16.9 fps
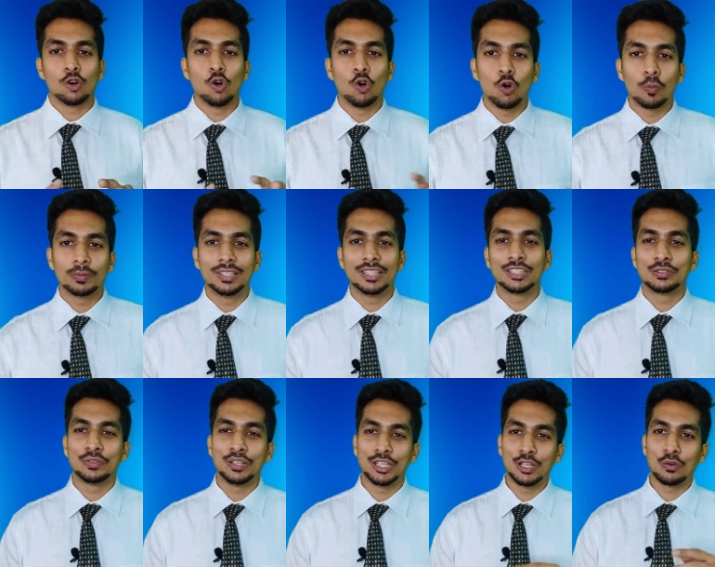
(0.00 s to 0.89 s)
hope this
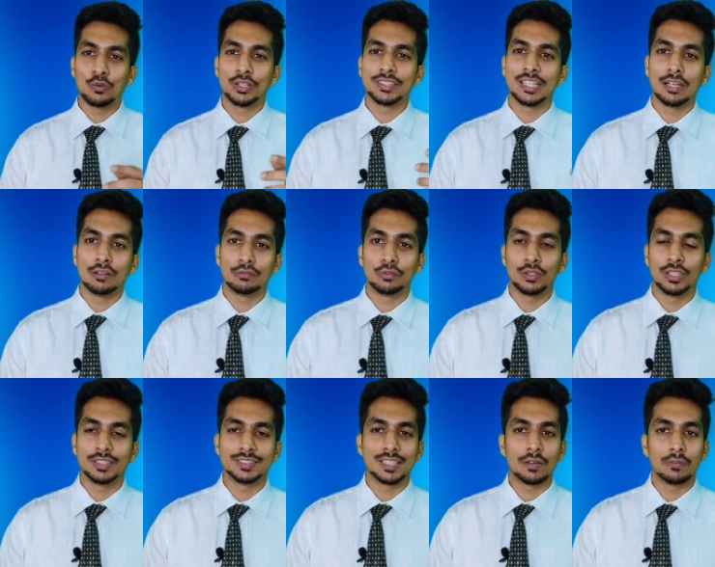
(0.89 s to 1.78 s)
video was helpful
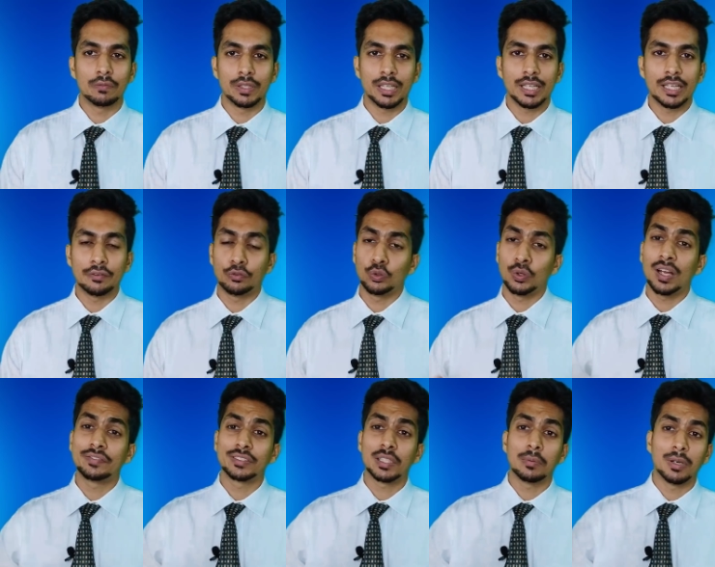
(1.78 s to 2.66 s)
in some way. If you
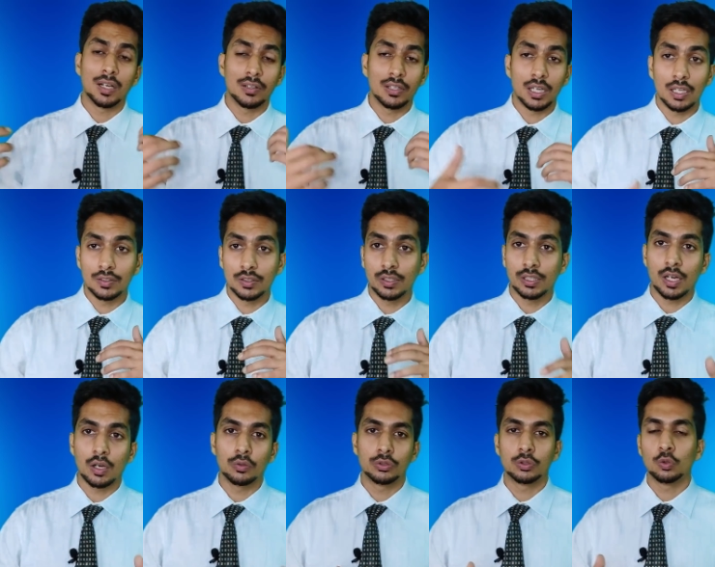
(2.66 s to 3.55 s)
have some other
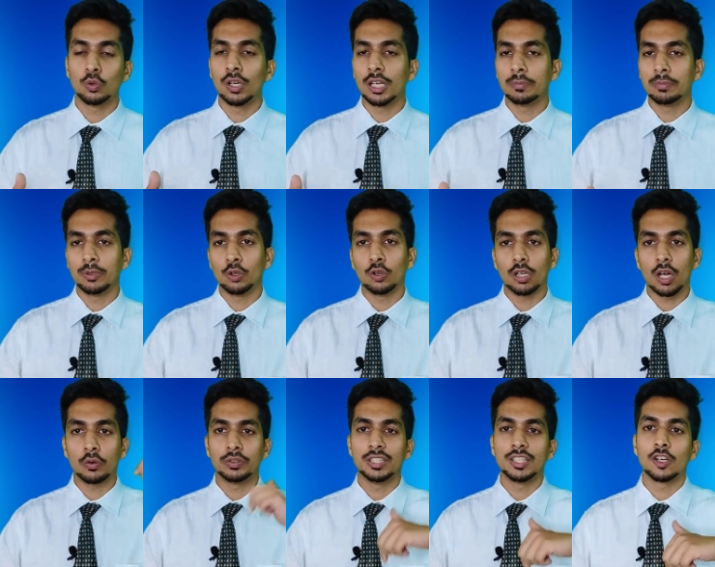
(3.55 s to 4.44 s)
doubts, do let me know
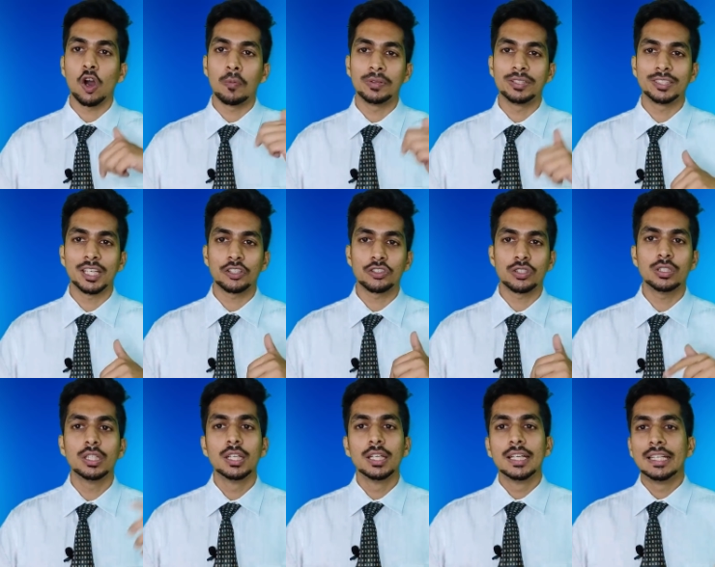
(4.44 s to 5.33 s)
down in the comment section.